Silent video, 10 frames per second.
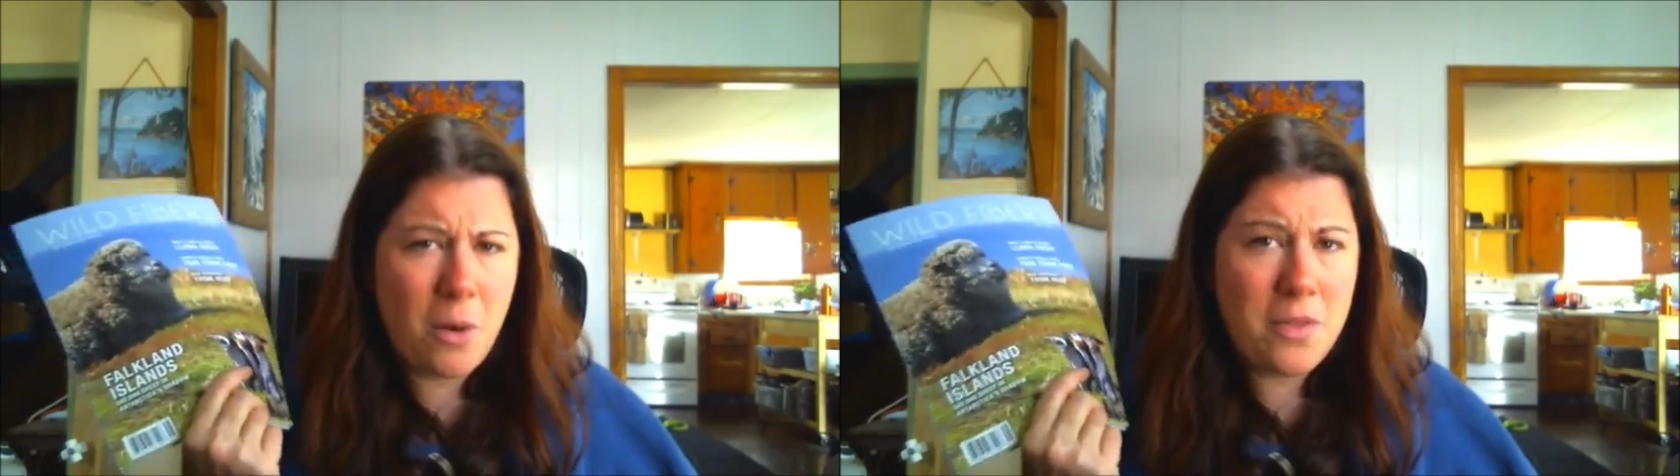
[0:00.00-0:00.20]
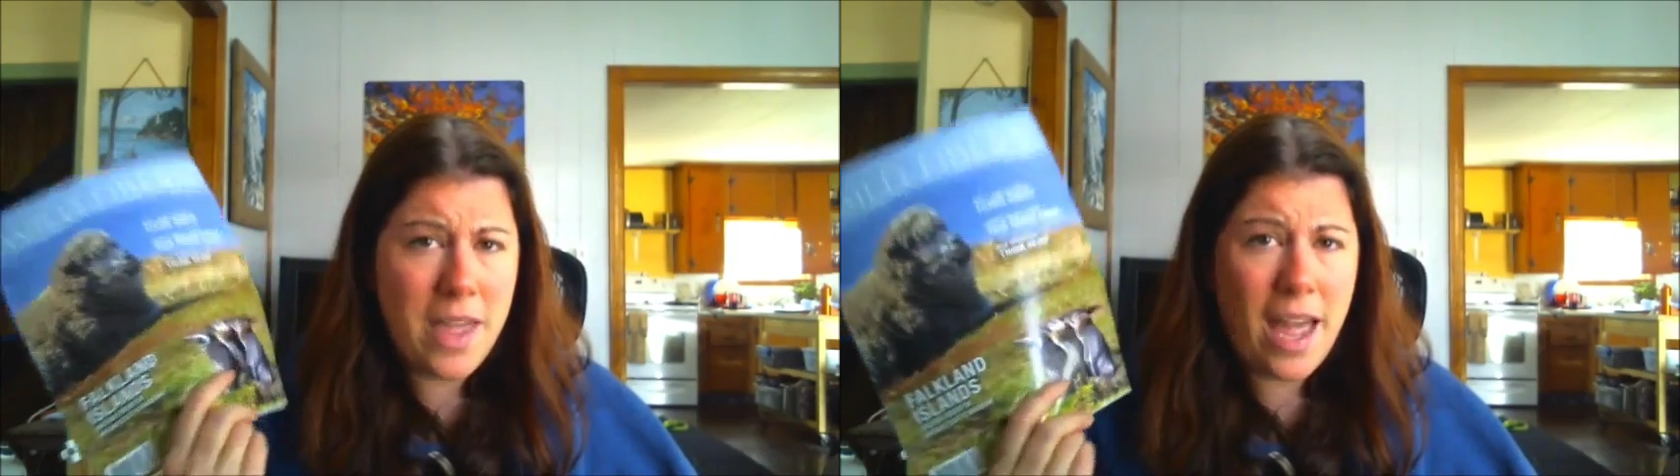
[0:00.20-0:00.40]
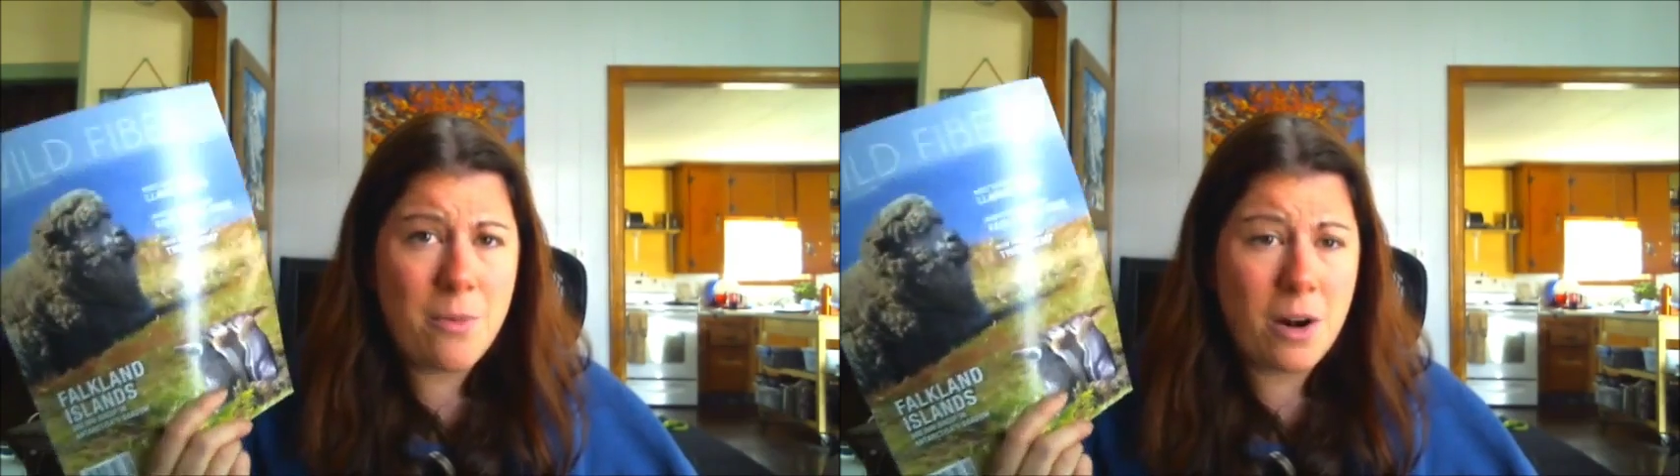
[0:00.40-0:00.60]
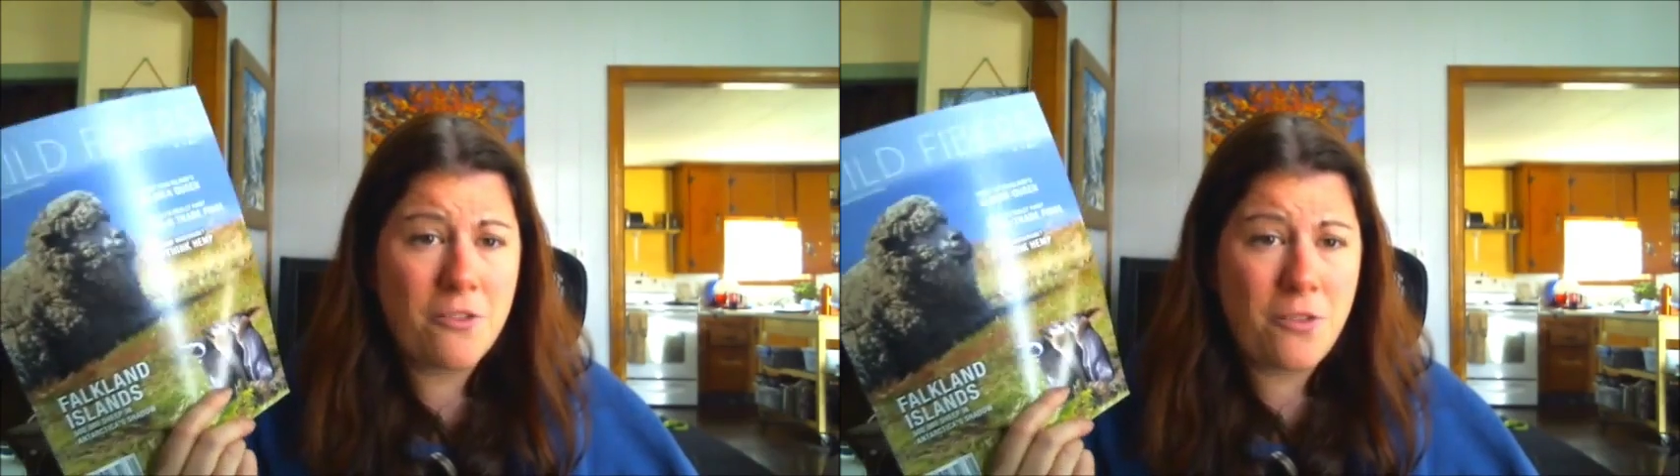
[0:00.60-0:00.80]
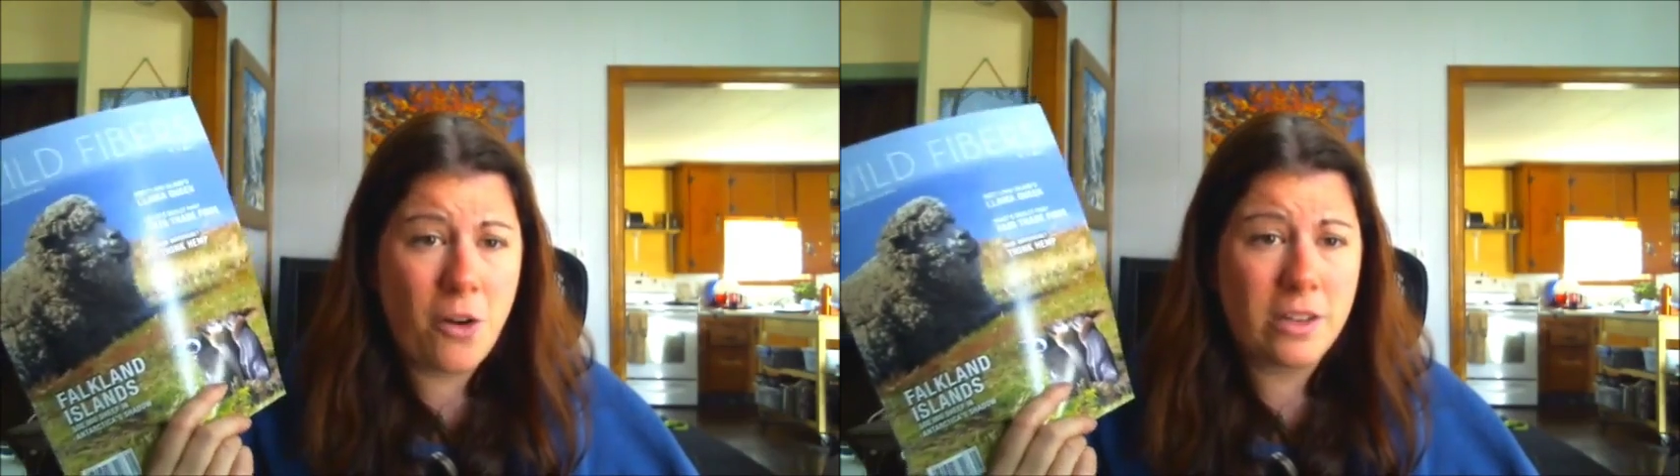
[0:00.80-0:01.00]
and they had one
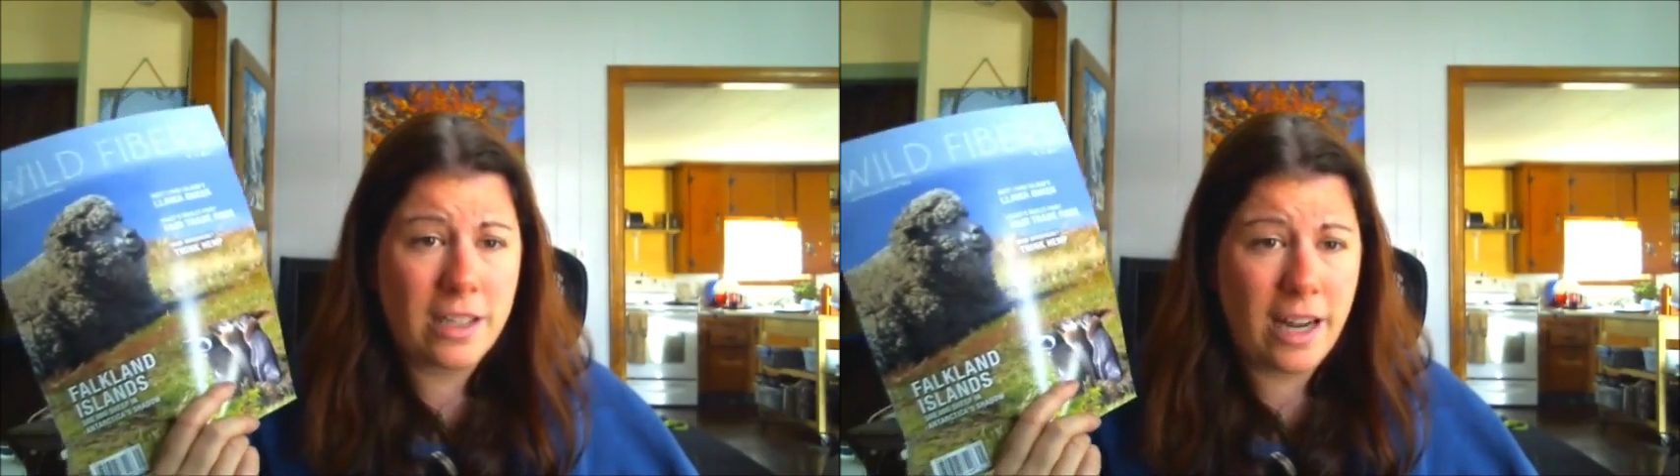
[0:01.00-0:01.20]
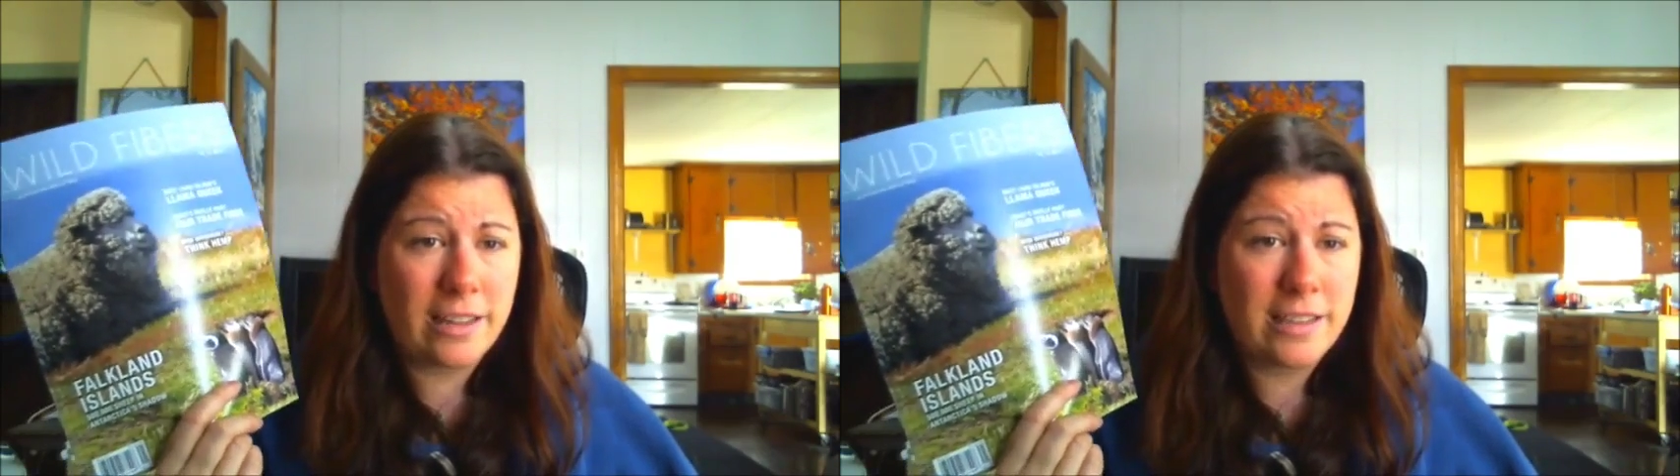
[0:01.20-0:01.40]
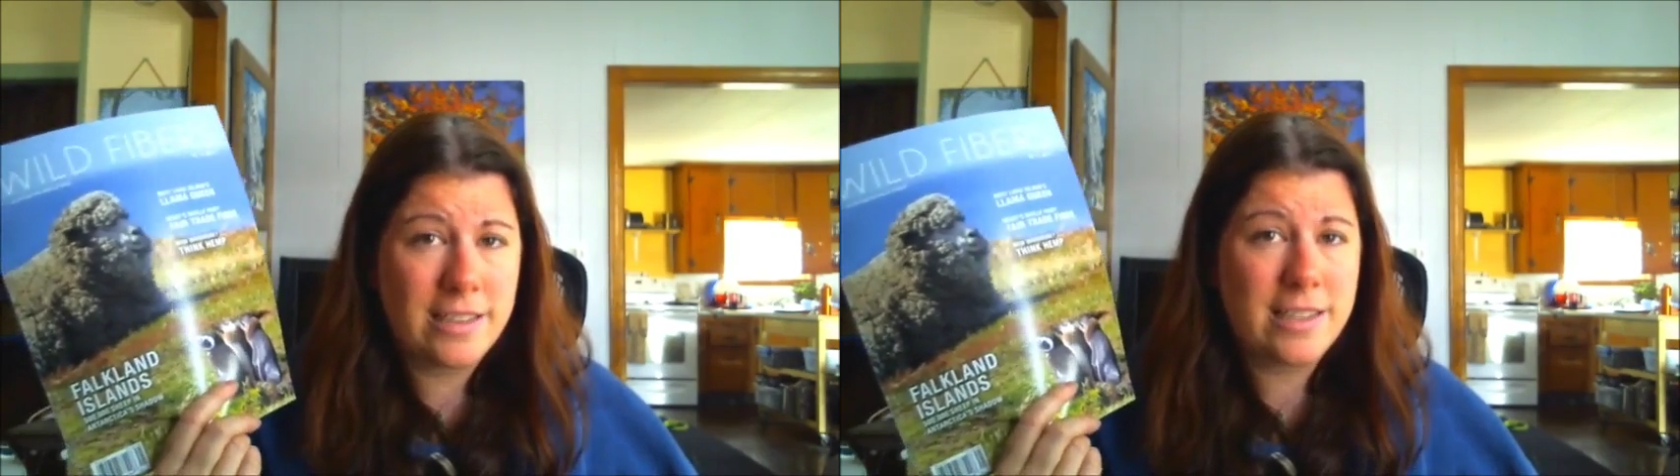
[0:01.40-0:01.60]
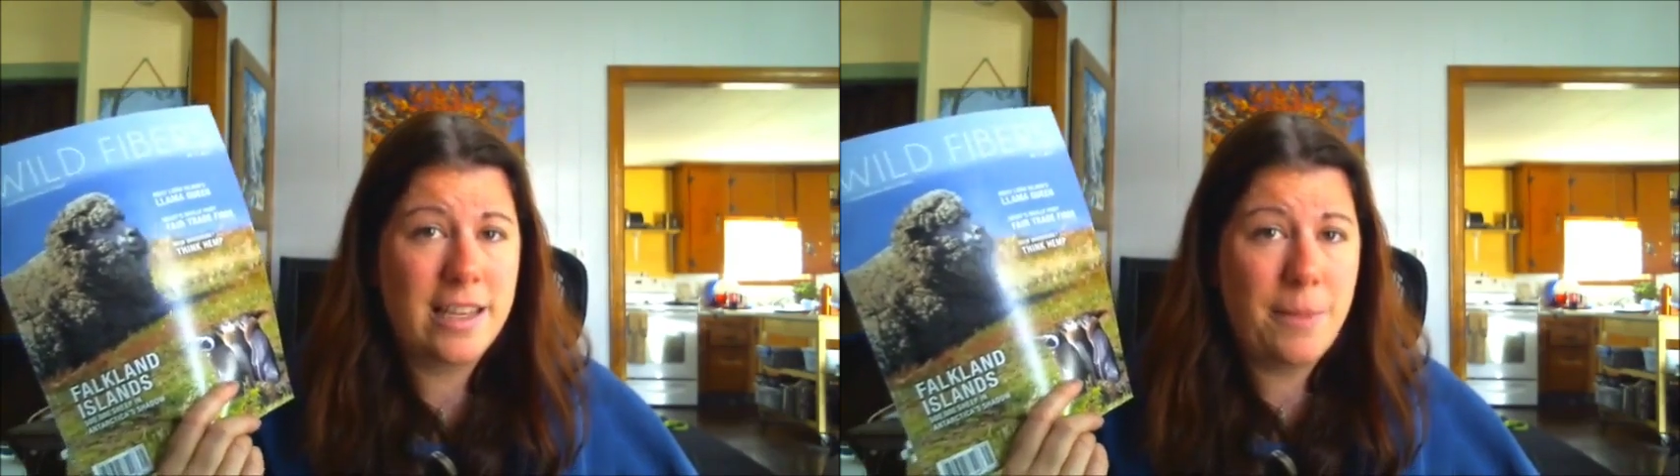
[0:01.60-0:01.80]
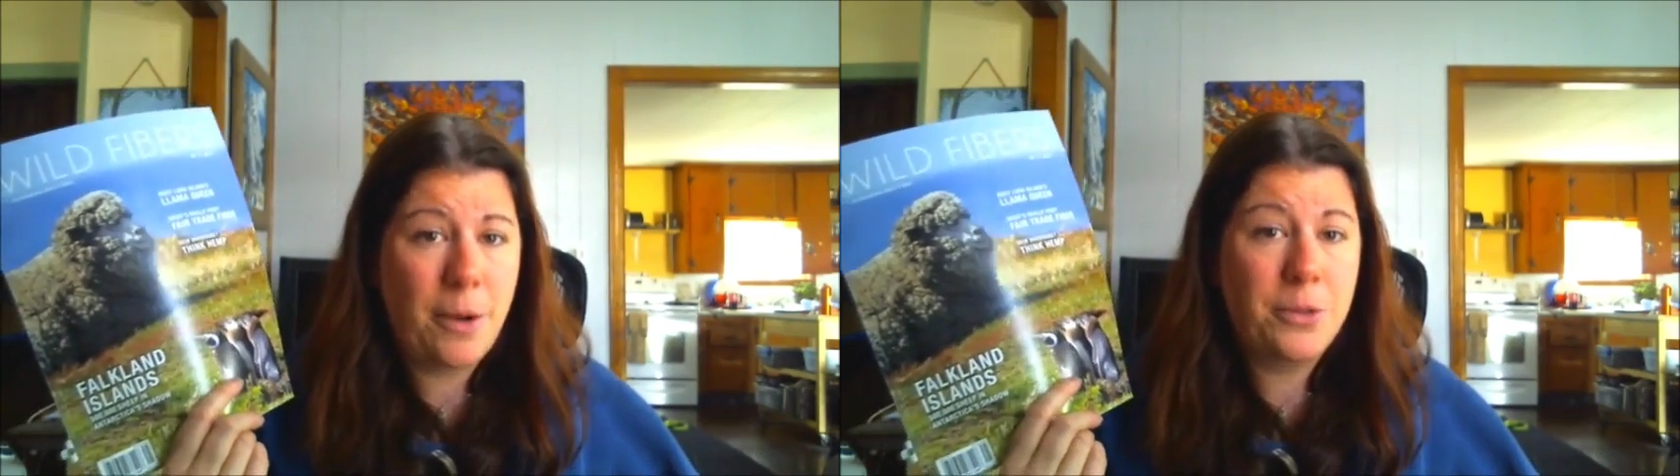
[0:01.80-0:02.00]
on Falkland Islands
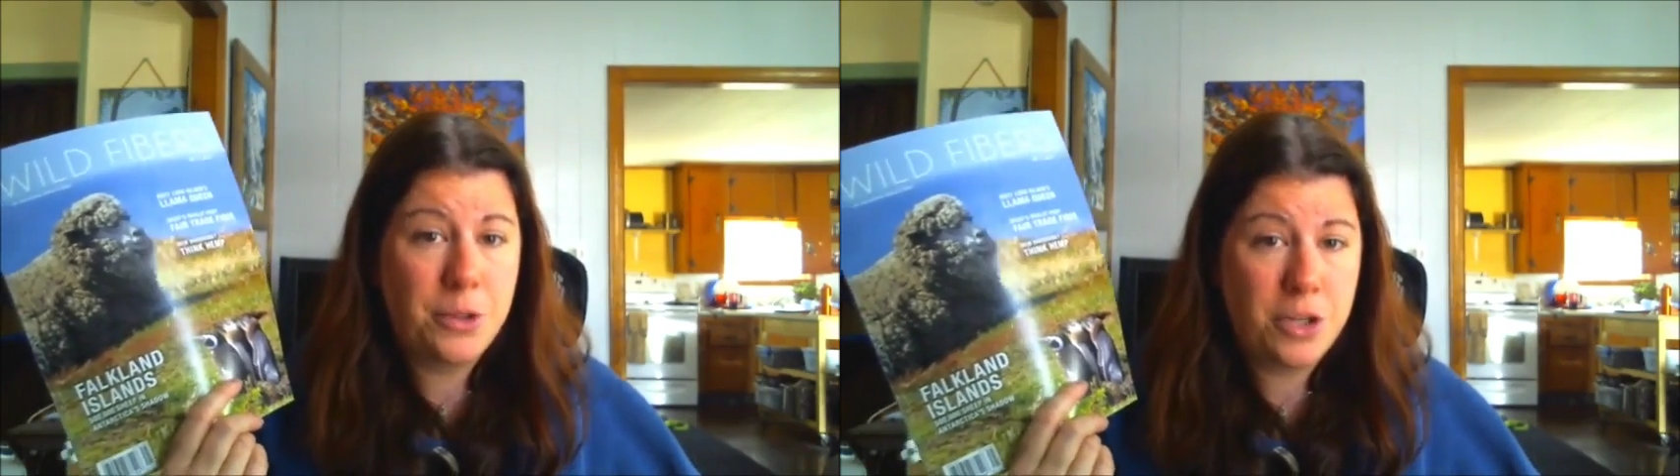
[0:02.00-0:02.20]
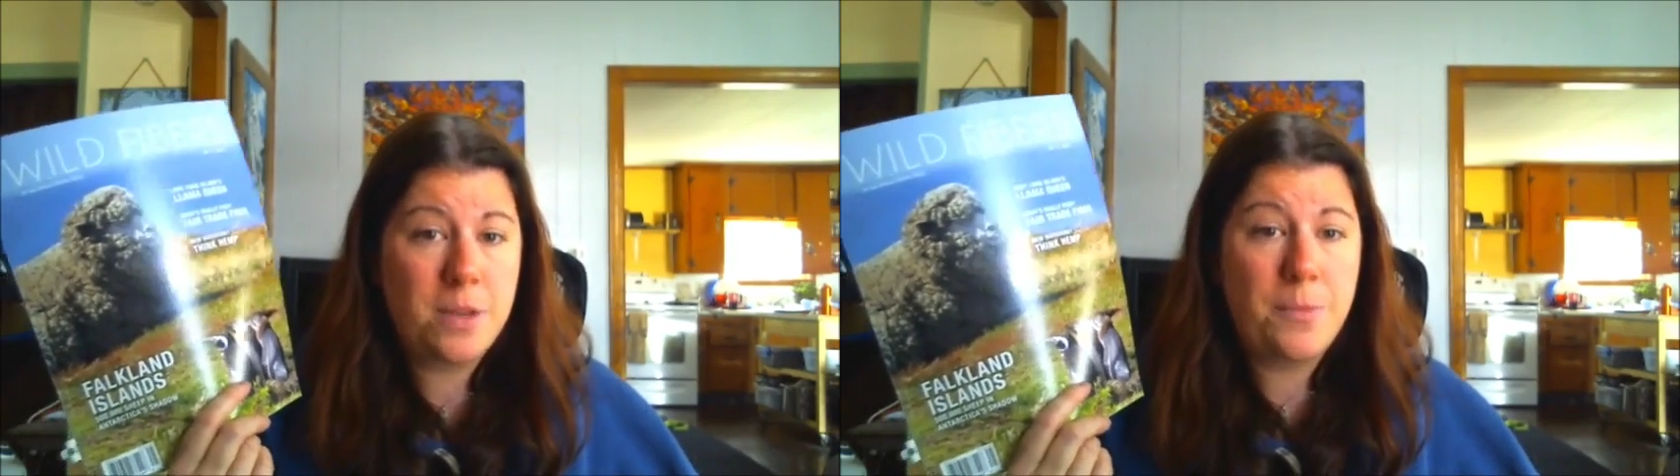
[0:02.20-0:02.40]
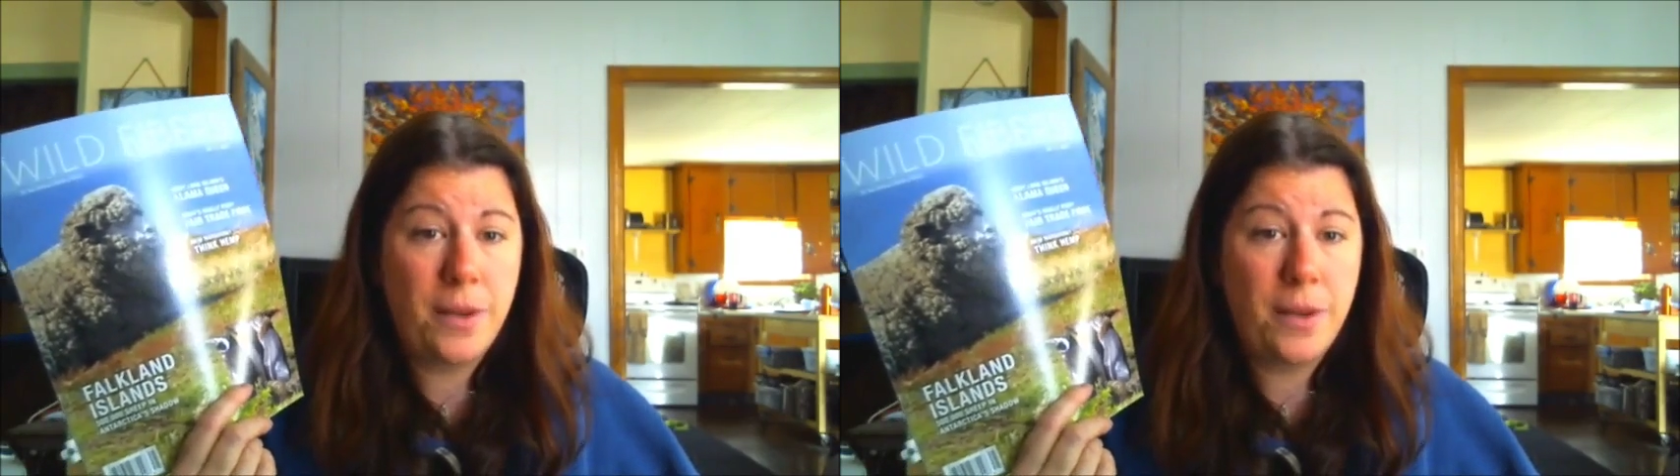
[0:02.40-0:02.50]
and about the sheep